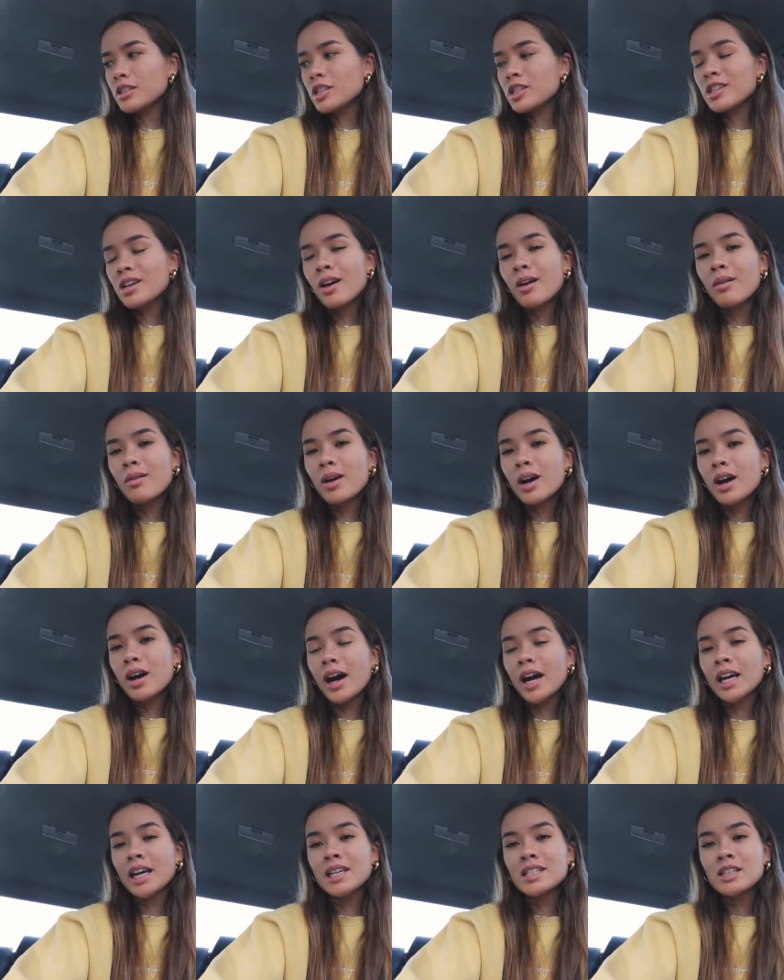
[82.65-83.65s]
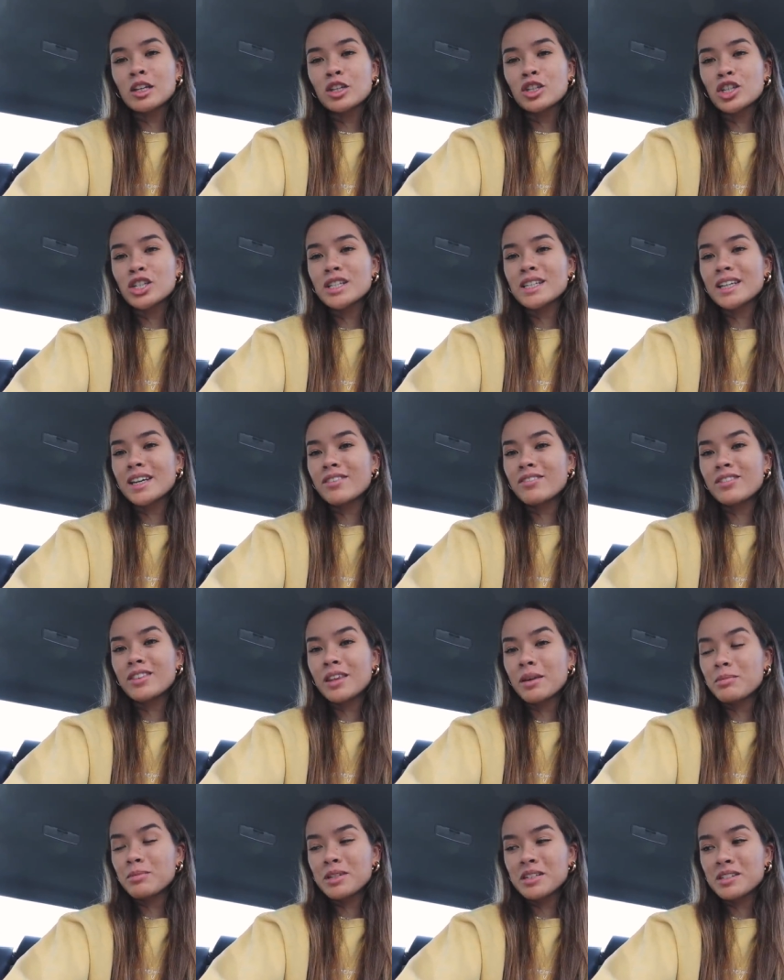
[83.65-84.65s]
So I guess I'll just gift
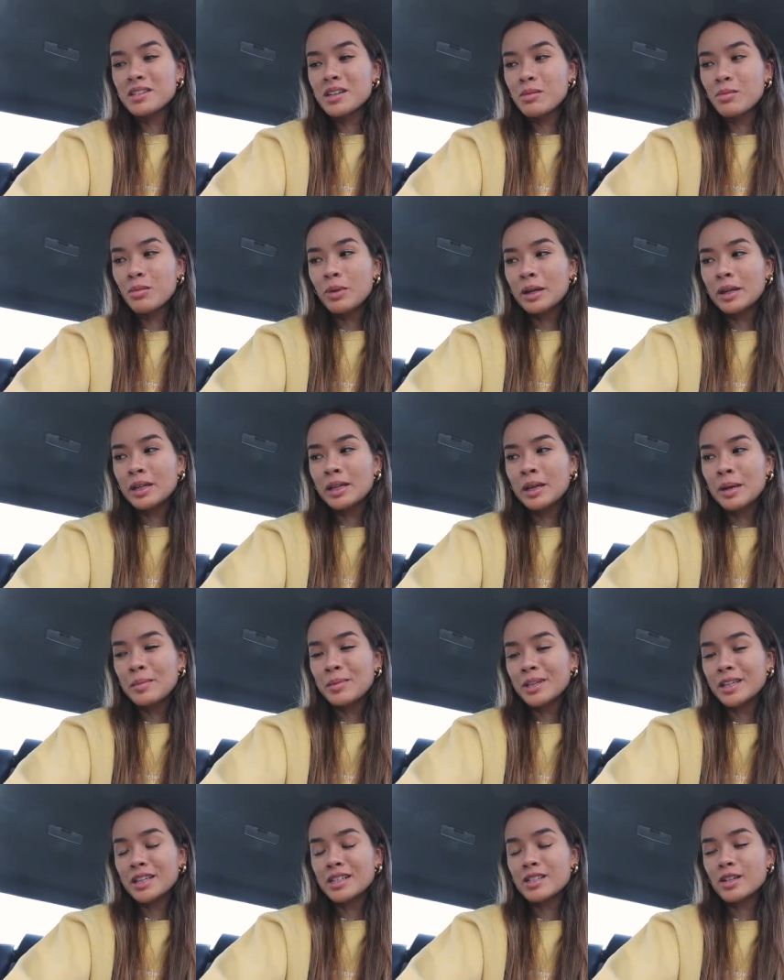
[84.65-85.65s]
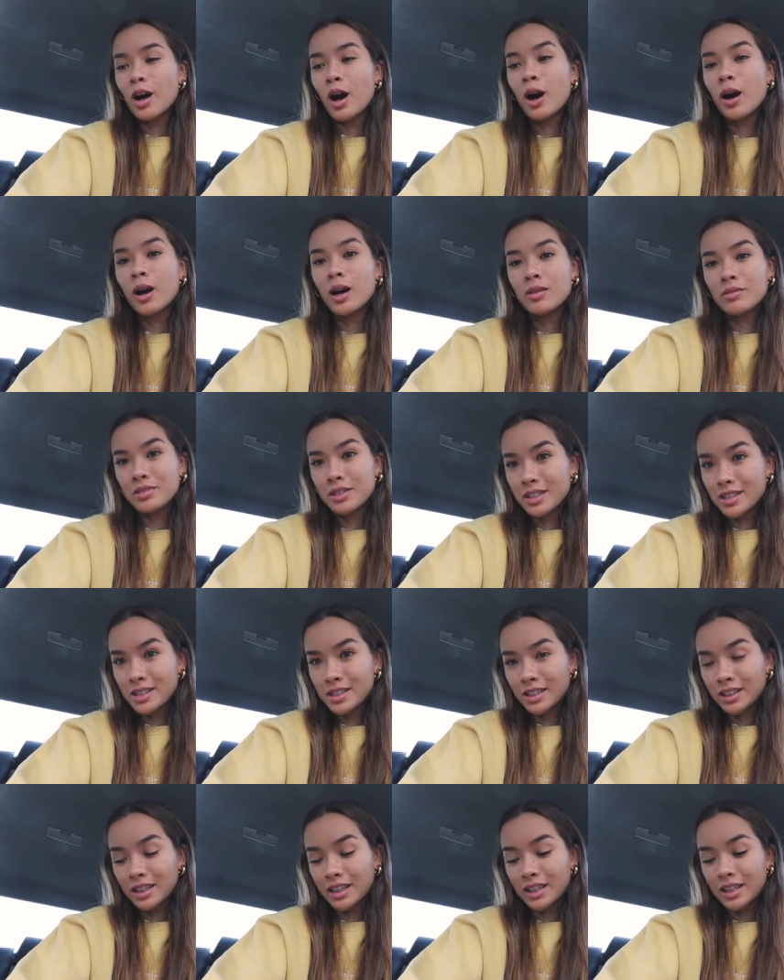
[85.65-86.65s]
them to somebody because
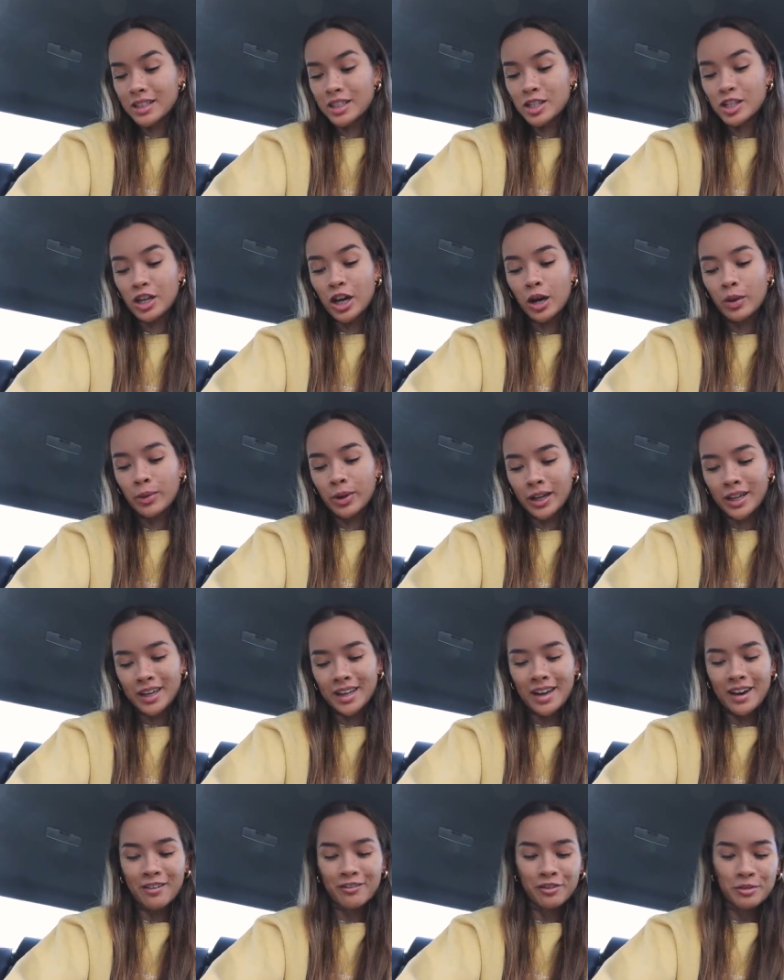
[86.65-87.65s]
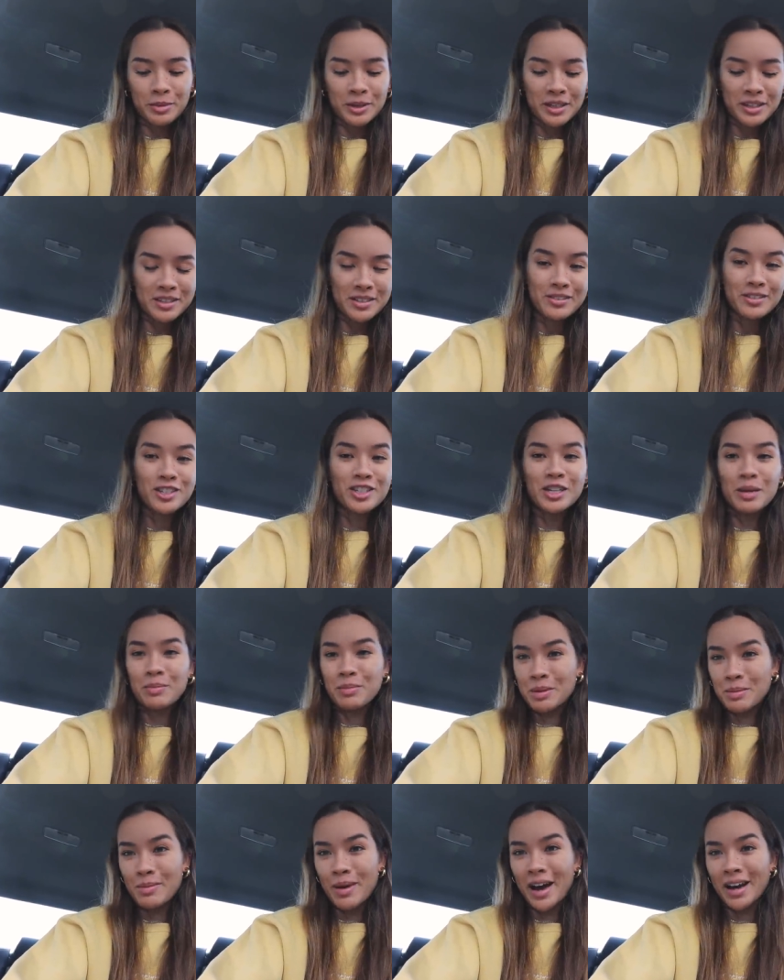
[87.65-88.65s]
obviously it's not working out for me to ship
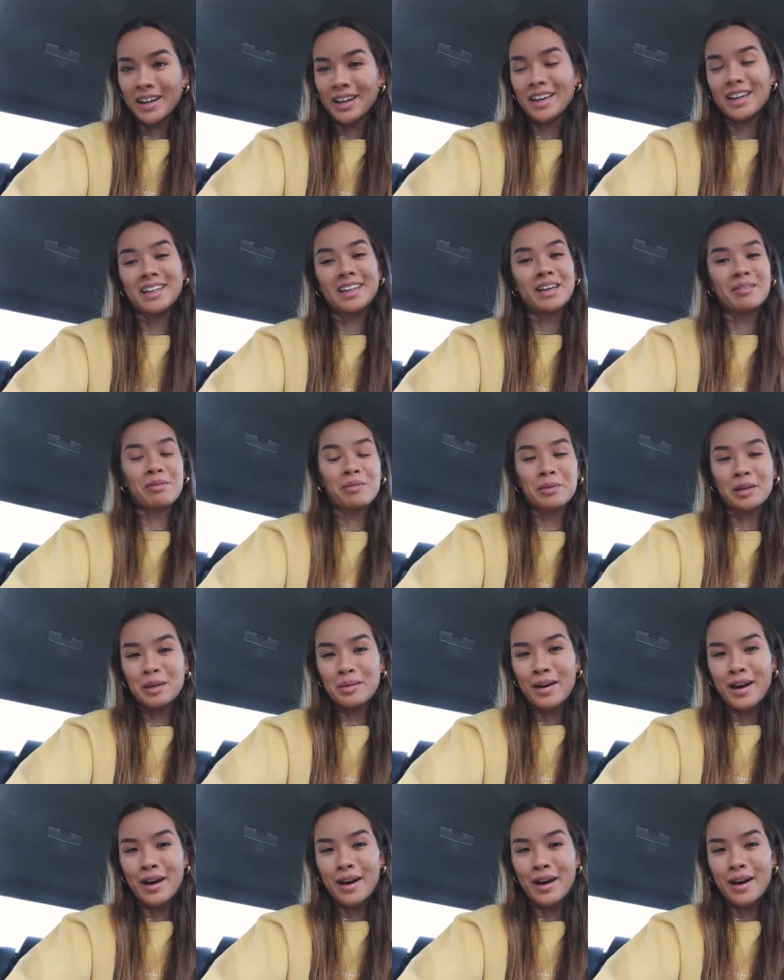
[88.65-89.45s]
them back and get my money